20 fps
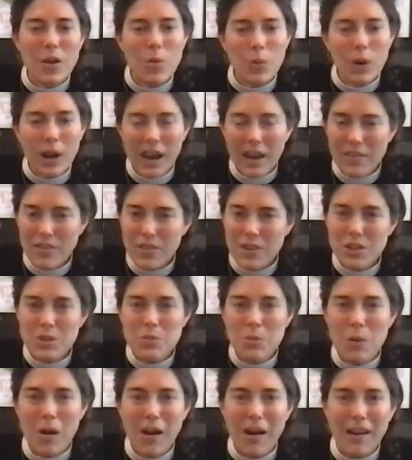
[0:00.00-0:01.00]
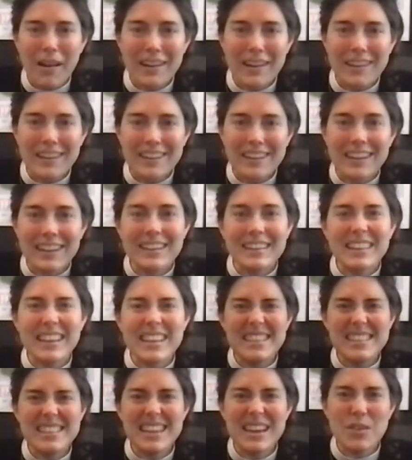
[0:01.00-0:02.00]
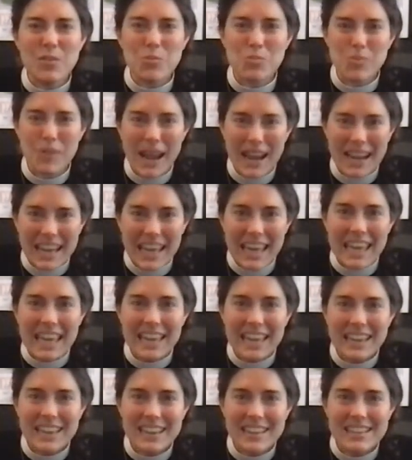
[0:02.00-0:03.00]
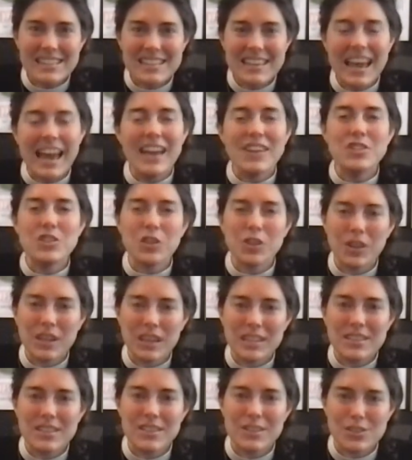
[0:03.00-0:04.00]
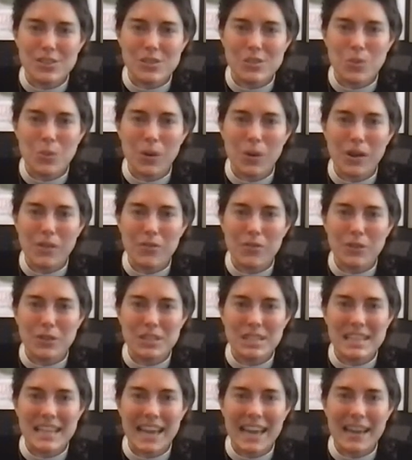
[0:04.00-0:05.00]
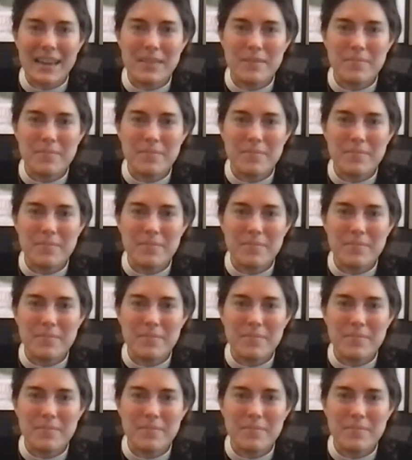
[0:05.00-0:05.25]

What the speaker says: Wherever you are, let's get ready to enter into the story for today.